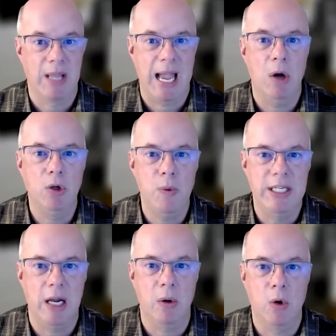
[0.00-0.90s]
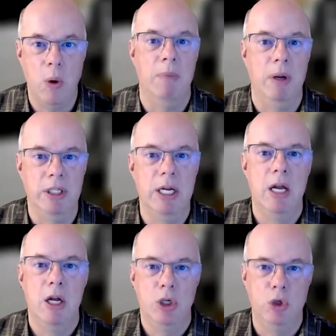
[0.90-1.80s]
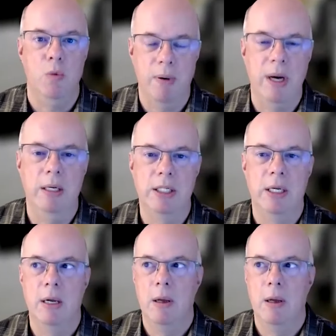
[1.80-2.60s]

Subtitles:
How do we tell equipment to print